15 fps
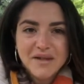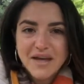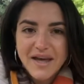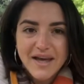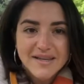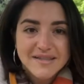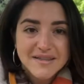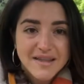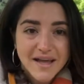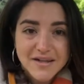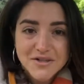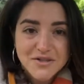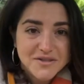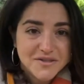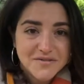Isn't that the
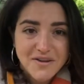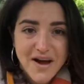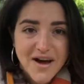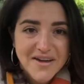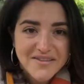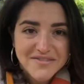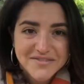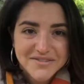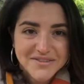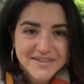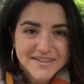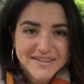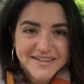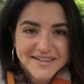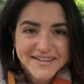gist of life?
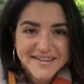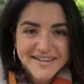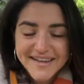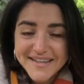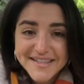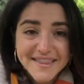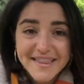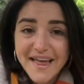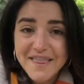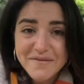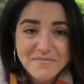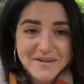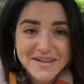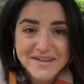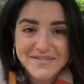Isn't that the
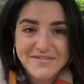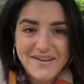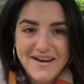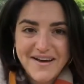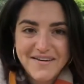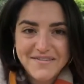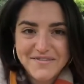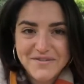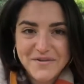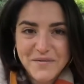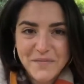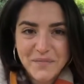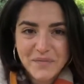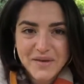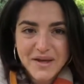meaning of life?
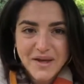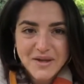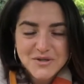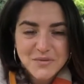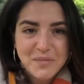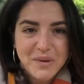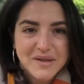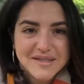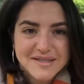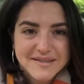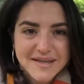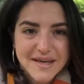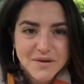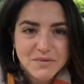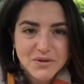To be in
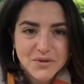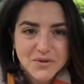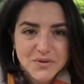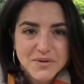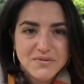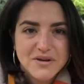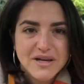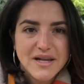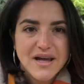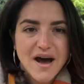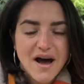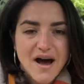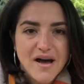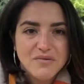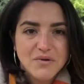sync with who we really
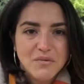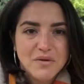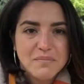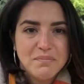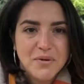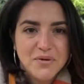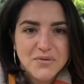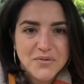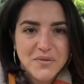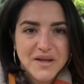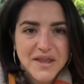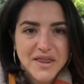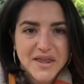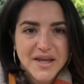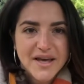are and what we're born
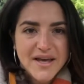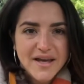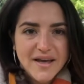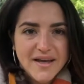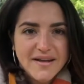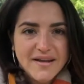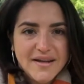with, and